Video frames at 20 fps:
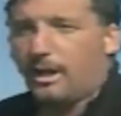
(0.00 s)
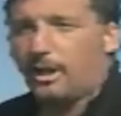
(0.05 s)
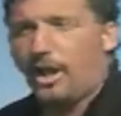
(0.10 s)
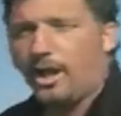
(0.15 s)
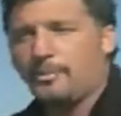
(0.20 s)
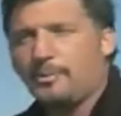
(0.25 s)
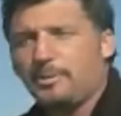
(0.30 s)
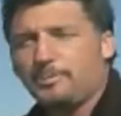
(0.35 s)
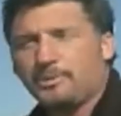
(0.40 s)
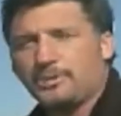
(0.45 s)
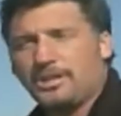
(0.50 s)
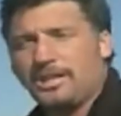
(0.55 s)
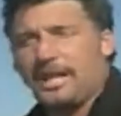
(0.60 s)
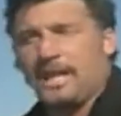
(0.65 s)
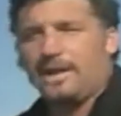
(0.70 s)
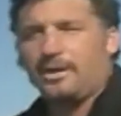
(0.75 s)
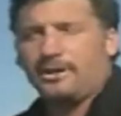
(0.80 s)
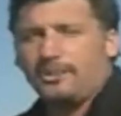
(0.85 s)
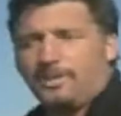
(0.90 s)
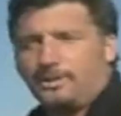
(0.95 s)
A lot of people
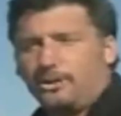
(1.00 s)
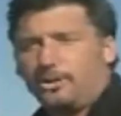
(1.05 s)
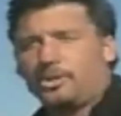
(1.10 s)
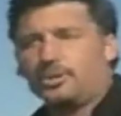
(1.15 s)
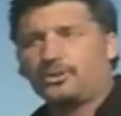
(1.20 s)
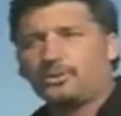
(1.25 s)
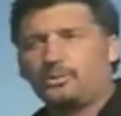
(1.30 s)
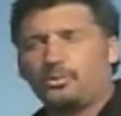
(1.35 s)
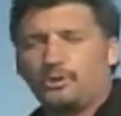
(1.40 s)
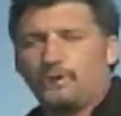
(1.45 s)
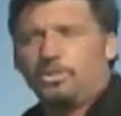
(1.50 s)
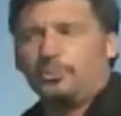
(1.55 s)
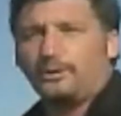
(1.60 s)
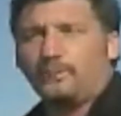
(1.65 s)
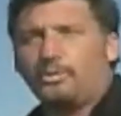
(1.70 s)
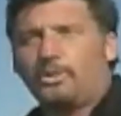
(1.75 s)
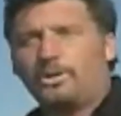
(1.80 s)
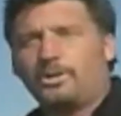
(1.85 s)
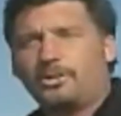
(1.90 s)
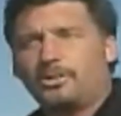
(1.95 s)
today look at the world
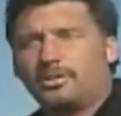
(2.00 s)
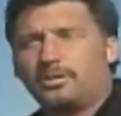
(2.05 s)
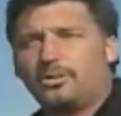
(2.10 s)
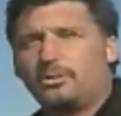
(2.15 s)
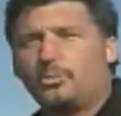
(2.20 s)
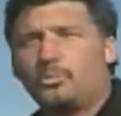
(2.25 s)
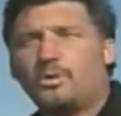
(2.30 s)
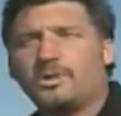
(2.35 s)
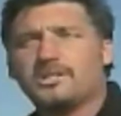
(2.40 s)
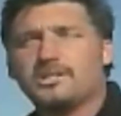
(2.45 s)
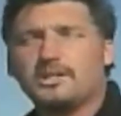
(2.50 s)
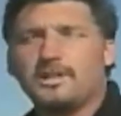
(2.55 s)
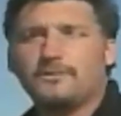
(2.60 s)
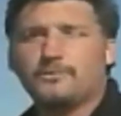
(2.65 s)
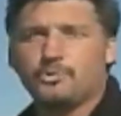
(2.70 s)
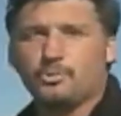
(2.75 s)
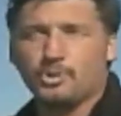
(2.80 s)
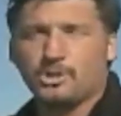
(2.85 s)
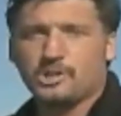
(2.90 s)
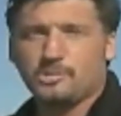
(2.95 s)
and wonder what's
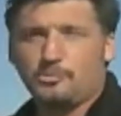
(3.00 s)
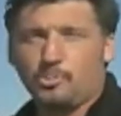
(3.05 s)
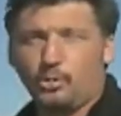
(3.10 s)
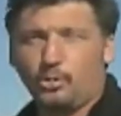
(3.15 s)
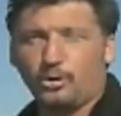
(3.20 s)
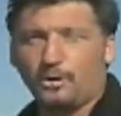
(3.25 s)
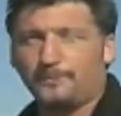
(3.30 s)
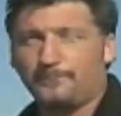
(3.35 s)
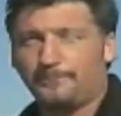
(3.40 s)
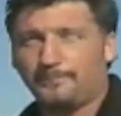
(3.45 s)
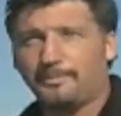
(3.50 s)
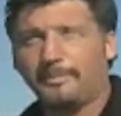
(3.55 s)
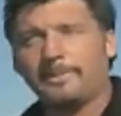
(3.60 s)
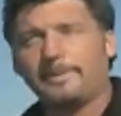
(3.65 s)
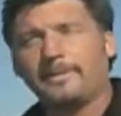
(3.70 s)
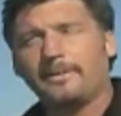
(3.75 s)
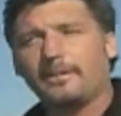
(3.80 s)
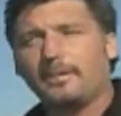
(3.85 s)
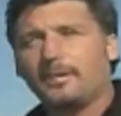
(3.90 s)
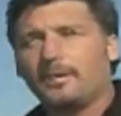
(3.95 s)
left to explore.
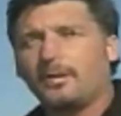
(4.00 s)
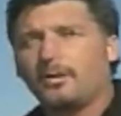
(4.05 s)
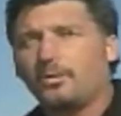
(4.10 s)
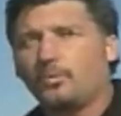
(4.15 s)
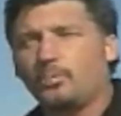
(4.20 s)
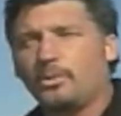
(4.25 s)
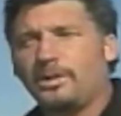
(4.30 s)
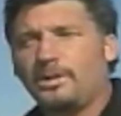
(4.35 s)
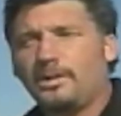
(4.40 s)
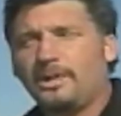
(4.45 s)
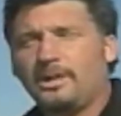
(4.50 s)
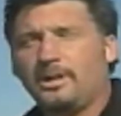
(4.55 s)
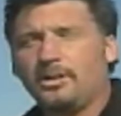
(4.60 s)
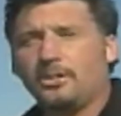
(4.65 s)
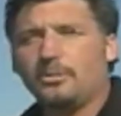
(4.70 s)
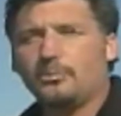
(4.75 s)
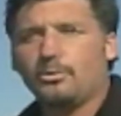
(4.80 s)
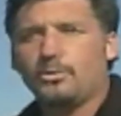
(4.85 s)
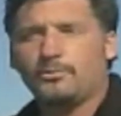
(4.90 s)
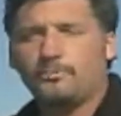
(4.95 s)
We
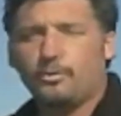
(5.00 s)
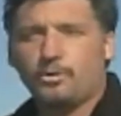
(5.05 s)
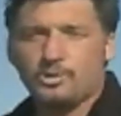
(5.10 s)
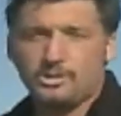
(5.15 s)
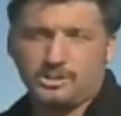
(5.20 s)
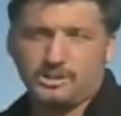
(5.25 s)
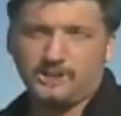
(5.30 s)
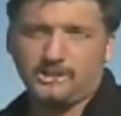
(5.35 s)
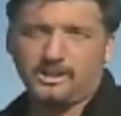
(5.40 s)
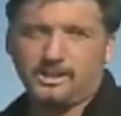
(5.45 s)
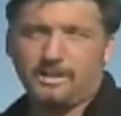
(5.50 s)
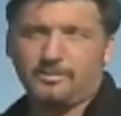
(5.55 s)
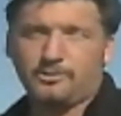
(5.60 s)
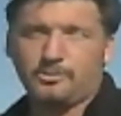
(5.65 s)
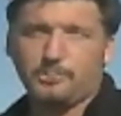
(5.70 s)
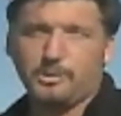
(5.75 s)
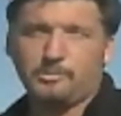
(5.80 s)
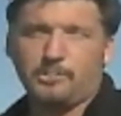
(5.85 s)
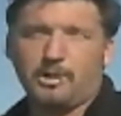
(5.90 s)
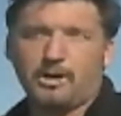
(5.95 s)
were fortunate
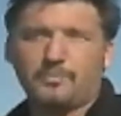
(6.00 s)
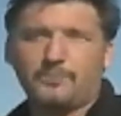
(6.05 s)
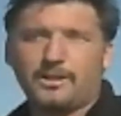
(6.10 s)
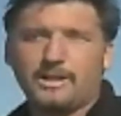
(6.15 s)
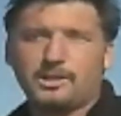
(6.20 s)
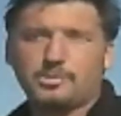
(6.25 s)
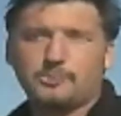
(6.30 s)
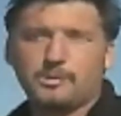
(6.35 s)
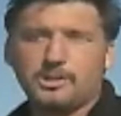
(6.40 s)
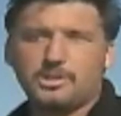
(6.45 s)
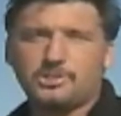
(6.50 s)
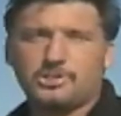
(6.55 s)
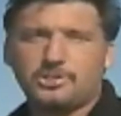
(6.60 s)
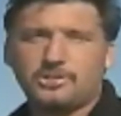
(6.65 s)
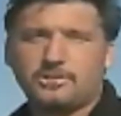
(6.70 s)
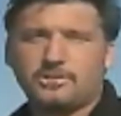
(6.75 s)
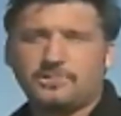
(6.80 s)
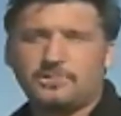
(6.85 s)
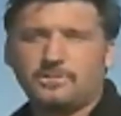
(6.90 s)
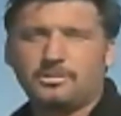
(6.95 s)
enough to be part of an
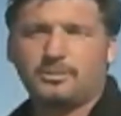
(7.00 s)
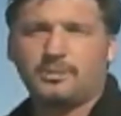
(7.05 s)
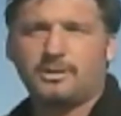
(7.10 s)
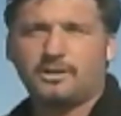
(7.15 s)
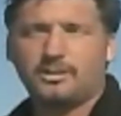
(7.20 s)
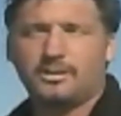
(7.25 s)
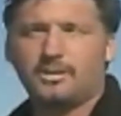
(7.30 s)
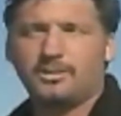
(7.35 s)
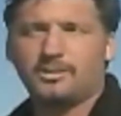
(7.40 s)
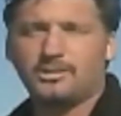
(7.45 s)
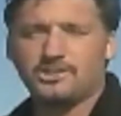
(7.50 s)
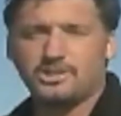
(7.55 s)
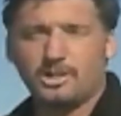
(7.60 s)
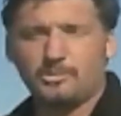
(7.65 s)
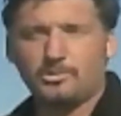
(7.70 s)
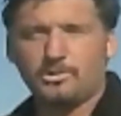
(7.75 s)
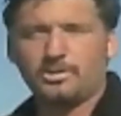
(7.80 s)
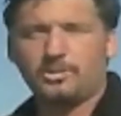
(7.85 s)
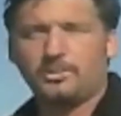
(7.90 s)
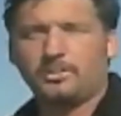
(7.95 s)
expedition this
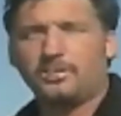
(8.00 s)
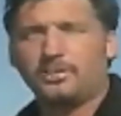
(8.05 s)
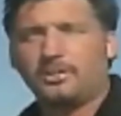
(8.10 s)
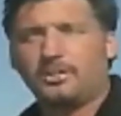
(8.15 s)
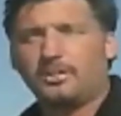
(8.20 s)
summer